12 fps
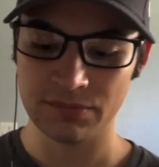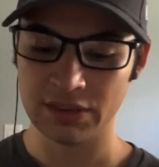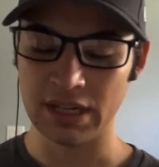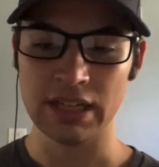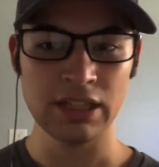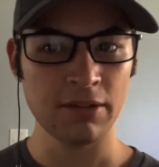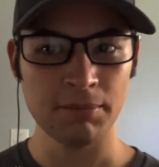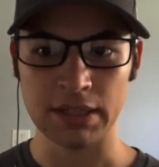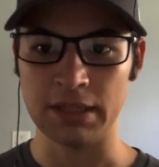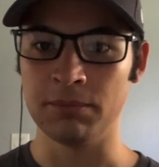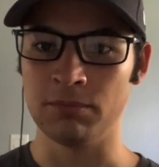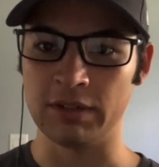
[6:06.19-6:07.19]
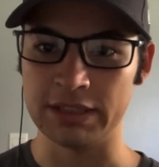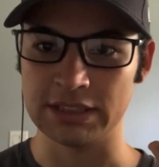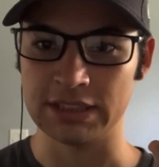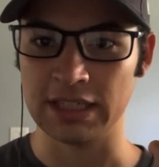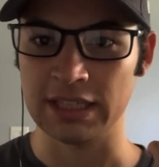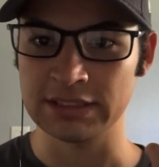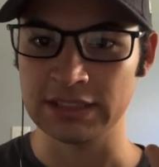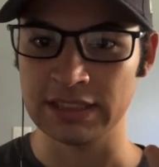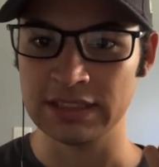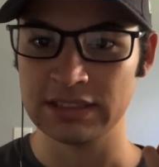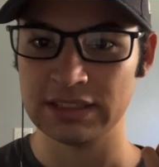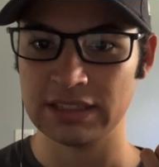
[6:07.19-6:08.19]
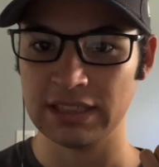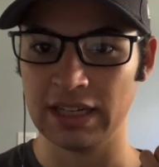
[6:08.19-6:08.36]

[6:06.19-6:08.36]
I love making racing content,